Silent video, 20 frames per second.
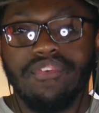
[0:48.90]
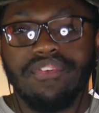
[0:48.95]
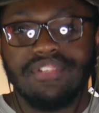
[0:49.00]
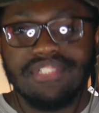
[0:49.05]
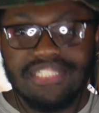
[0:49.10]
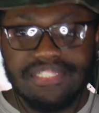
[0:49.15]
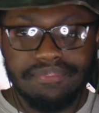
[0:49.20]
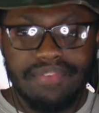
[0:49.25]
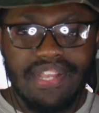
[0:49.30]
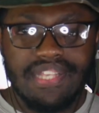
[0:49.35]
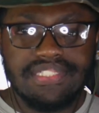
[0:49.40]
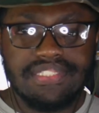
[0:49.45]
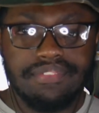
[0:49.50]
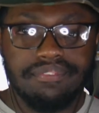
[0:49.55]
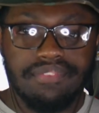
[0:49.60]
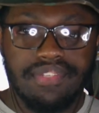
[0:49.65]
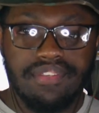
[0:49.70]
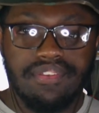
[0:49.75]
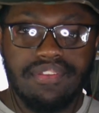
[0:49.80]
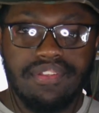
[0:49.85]

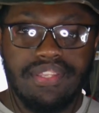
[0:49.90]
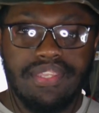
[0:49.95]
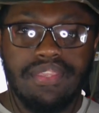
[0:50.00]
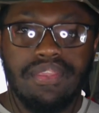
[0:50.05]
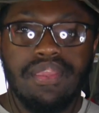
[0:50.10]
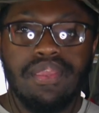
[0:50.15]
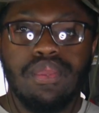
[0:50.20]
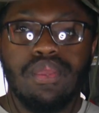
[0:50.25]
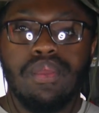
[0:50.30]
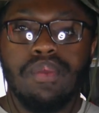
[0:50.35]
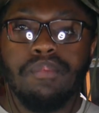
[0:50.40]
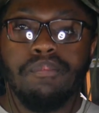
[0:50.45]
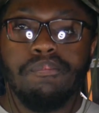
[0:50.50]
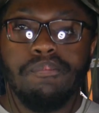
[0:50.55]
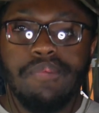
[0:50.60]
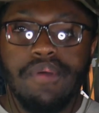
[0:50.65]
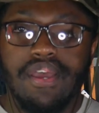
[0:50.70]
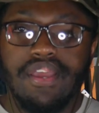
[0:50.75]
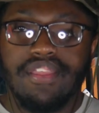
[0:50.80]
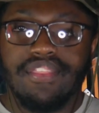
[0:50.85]
responsibility.
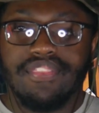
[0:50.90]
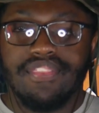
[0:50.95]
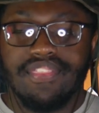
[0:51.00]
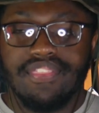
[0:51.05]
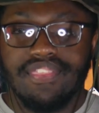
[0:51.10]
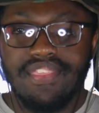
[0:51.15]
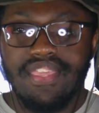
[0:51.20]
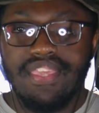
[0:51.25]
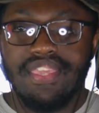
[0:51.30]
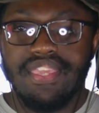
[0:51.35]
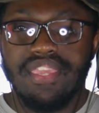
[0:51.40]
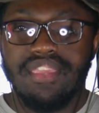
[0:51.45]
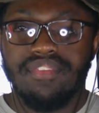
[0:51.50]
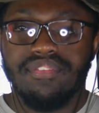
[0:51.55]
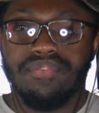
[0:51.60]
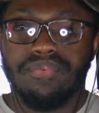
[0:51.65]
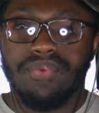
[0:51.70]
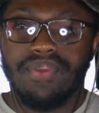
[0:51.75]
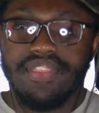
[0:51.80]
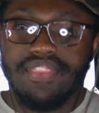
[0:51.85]
But the thing
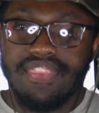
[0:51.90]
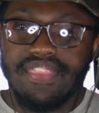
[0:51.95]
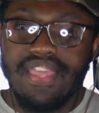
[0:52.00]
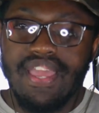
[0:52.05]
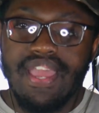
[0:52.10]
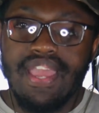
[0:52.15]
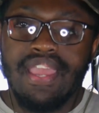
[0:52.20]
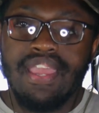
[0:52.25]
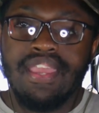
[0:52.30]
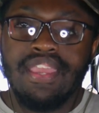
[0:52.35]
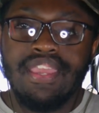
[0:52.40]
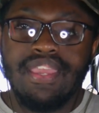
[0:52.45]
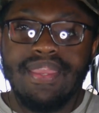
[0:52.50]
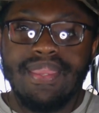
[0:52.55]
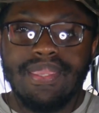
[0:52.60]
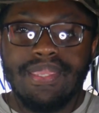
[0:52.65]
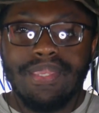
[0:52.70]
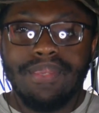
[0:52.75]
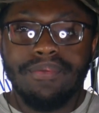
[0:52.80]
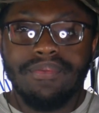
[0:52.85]
is with that,
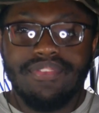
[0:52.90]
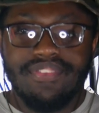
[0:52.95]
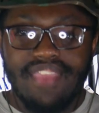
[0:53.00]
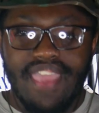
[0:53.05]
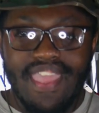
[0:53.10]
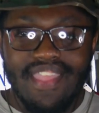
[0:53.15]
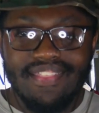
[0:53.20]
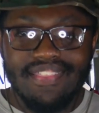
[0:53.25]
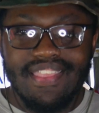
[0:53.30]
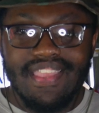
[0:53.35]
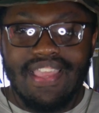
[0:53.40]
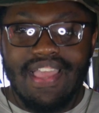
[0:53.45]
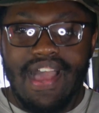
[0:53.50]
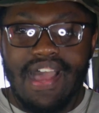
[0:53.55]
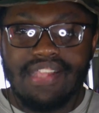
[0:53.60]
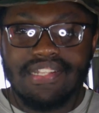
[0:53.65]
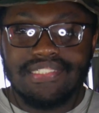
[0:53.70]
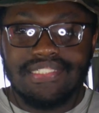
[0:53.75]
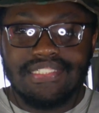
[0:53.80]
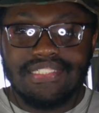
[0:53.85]
you tend to
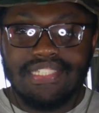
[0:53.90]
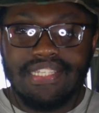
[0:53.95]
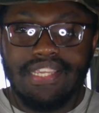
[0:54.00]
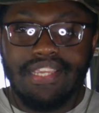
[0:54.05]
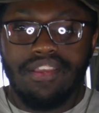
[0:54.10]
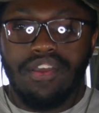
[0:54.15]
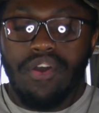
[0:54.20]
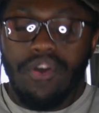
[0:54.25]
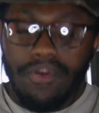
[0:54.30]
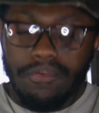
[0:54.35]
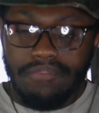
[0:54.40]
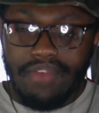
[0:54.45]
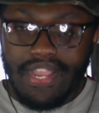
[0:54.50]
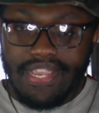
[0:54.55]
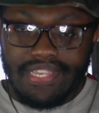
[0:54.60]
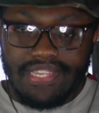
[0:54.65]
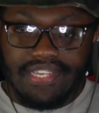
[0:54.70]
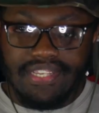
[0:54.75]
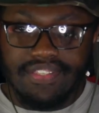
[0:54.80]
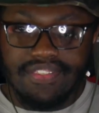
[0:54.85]
kind of see, oh
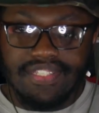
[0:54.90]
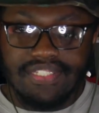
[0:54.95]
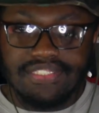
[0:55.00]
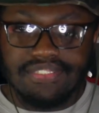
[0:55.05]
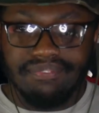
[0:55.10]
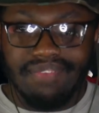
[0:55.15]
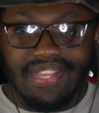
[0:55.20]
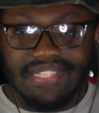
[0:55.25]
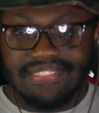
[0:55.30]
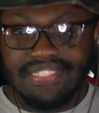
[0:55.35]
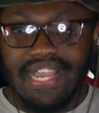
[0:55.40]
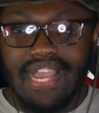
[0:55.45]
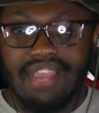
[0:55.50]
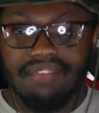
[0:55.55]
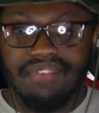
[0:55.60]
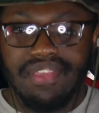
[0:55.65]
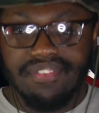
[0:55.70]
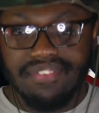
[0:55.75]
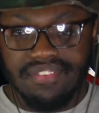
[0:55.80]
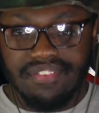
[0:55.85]
my goodness, my
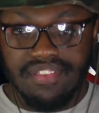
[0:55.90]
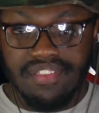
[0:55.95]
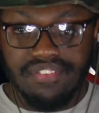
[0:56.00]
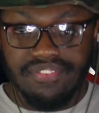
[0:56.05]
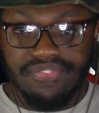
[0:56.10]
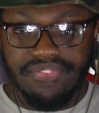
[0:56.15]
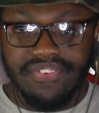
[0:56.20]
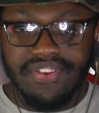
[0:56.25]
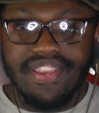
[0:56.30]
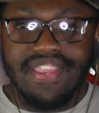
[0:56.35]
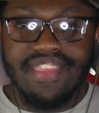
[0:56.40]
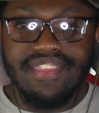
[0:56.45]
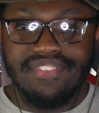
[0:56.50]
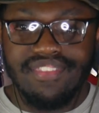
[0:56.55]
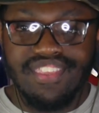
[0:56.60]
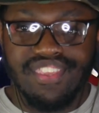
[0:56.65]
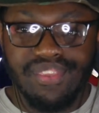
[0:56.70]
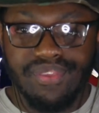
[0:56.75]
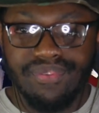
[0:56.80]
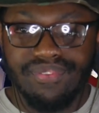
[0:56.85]
time isn't as free
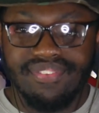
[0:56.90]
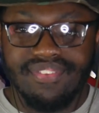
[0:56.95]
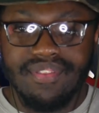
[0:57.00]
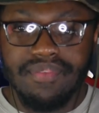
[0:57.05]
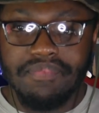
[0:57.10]
as it used to